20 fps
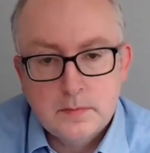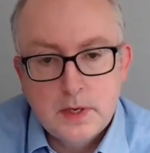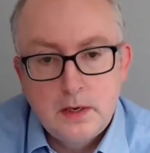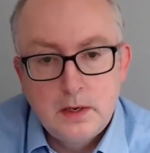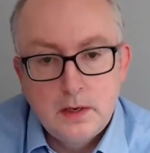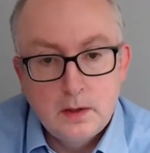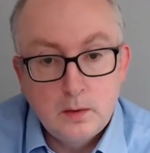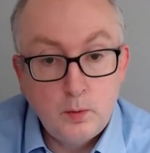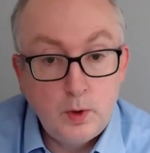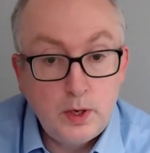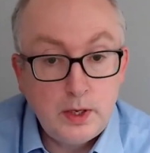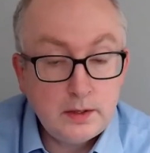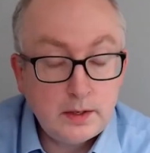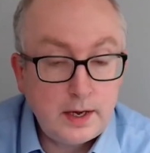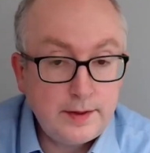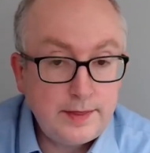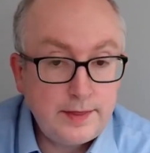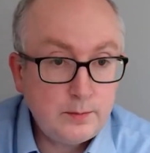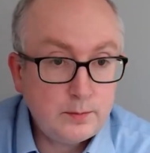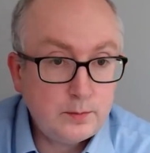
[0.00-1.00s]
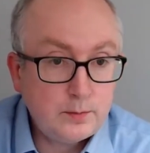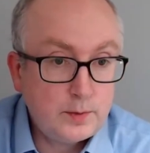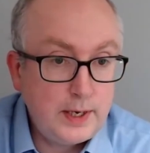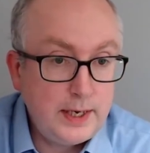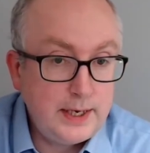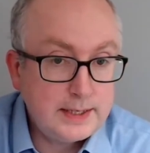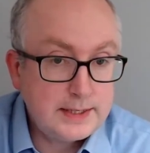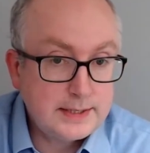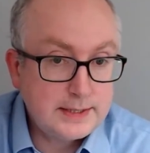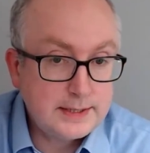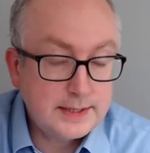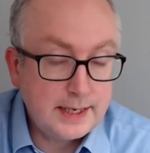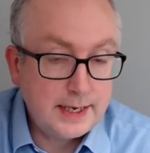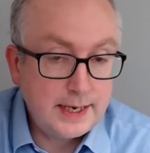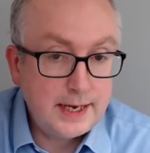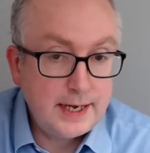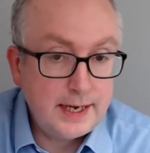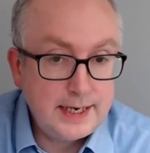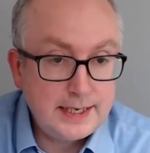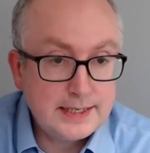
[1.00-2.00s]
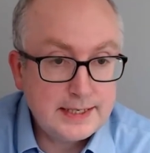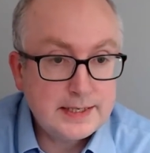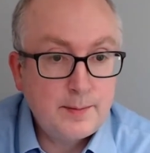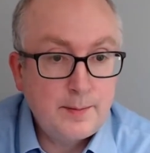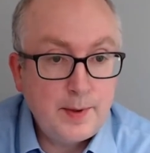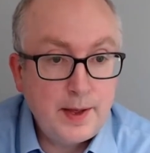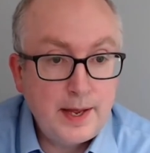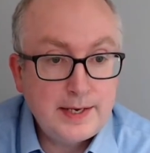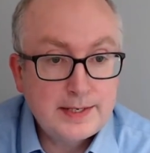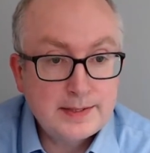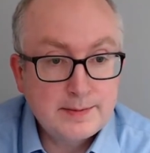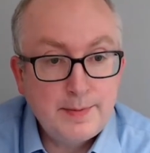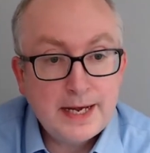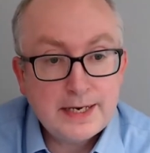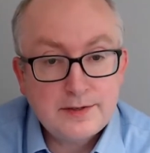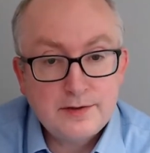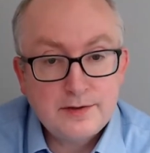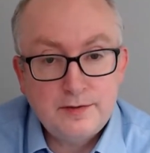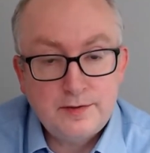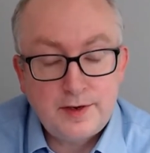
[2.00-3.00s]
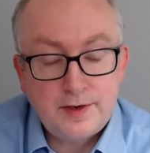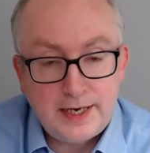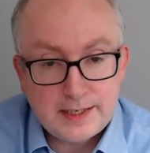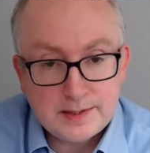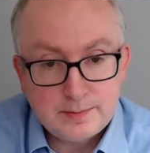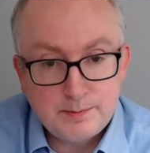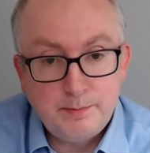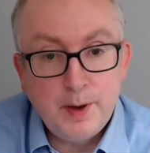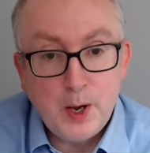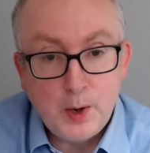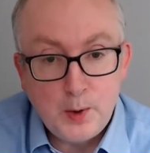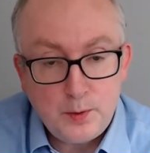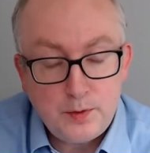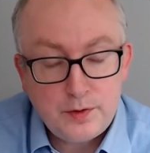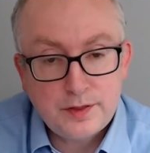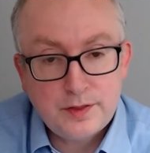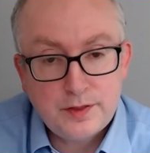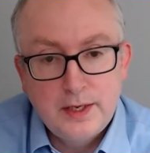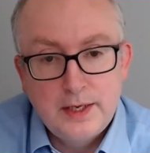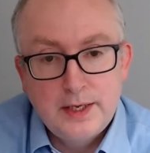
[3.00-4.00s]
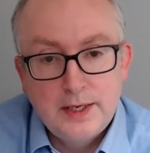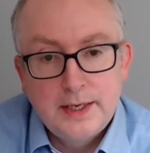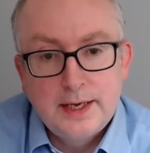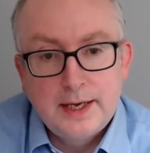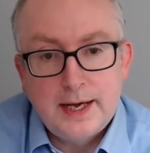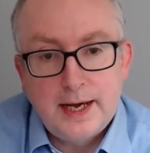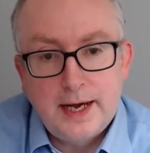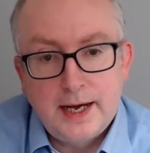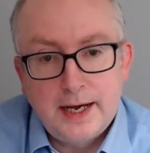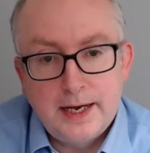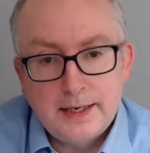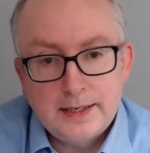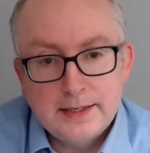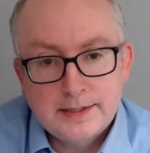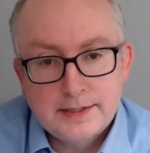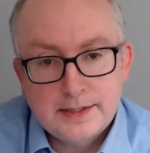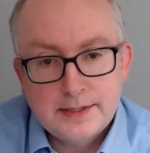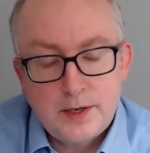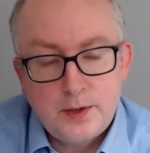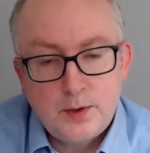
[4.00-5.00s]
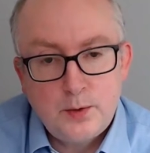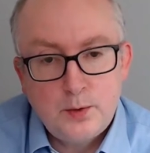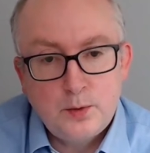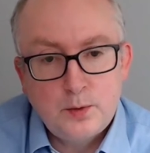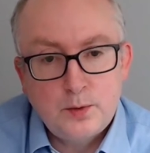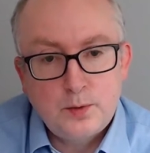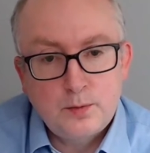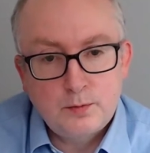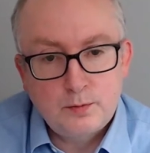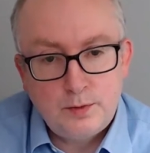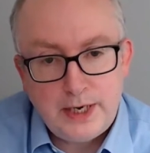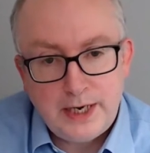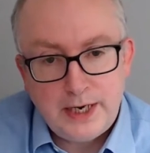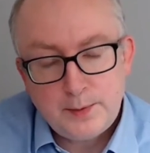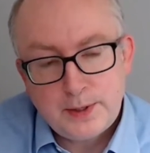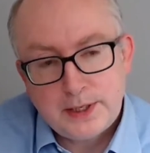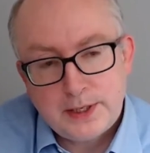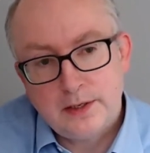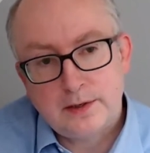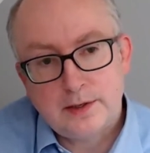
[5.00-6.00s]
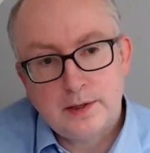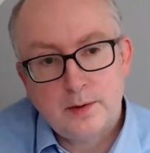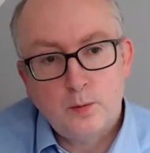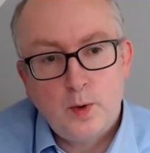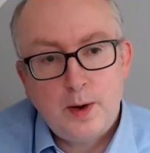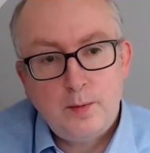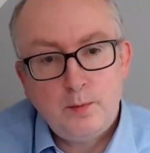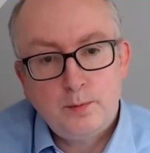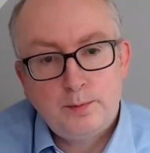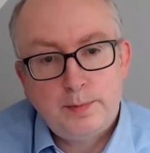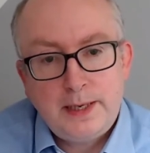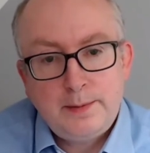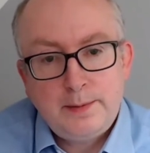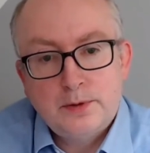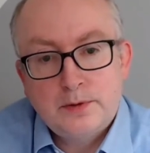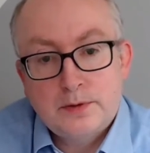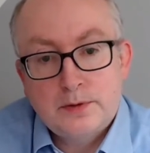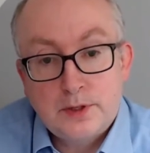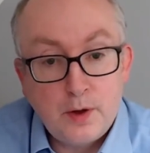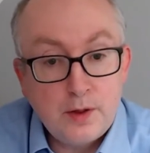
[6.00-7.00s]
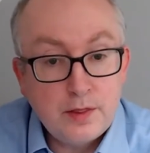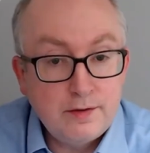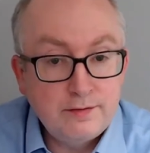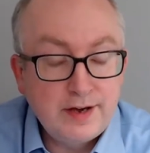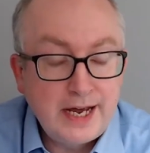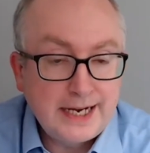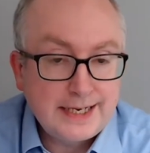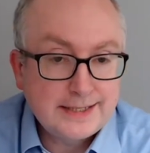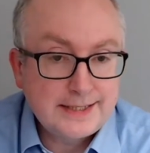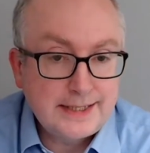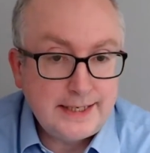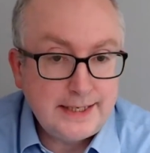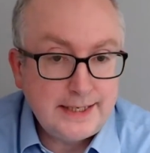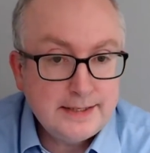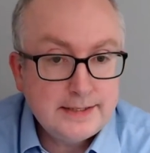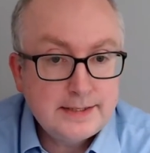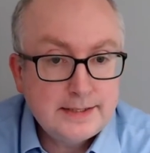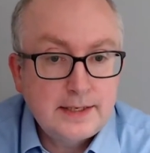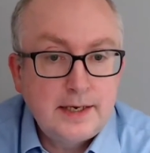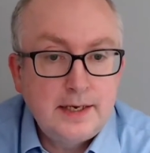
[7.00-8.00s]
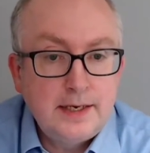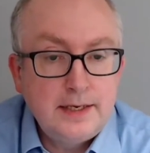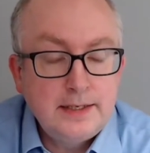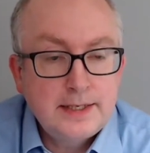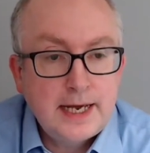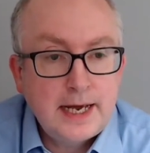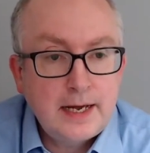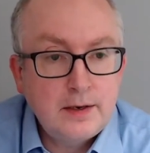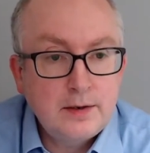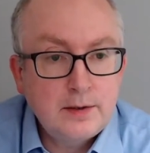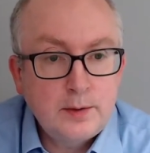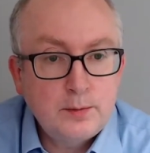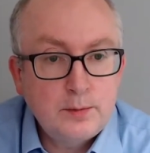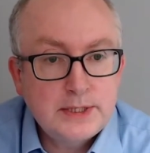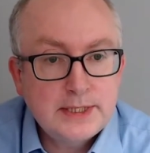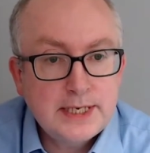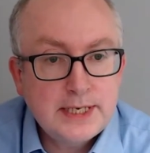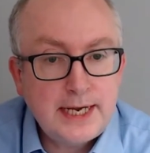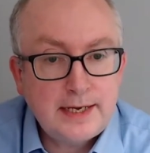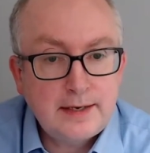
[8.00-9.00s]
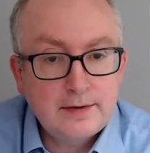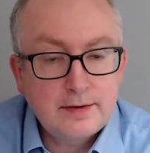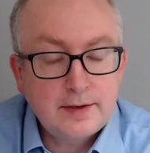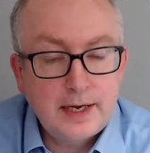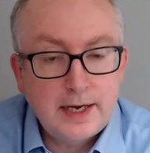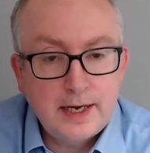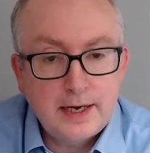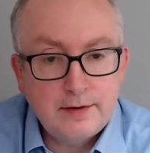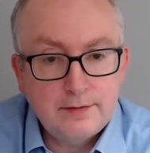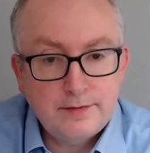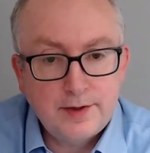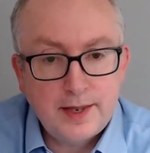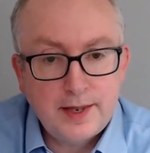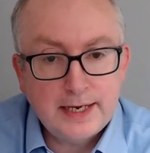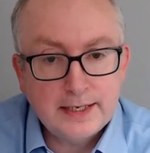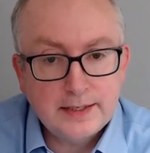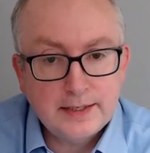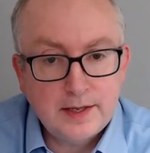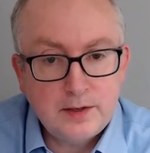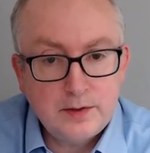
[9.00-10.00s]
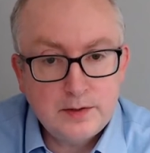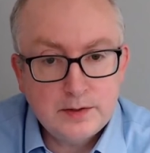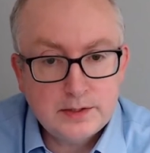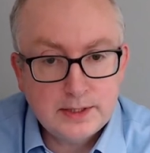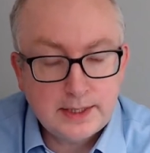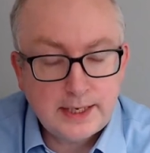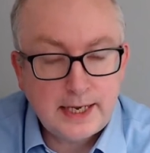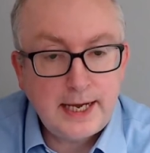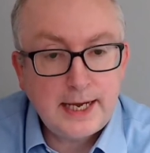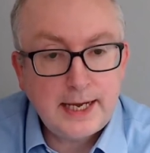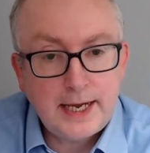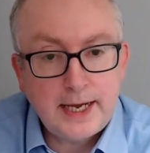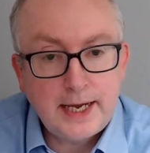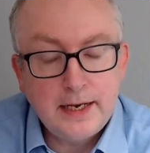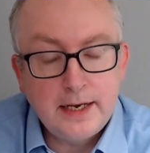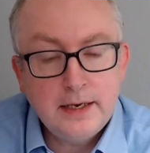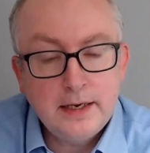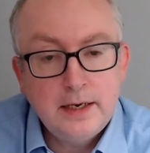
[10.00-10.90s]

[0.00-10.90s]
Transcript: Well, I think it's a matter of it's both. So really, we can look at when people got the vaccines and how long it would take for those to kick in.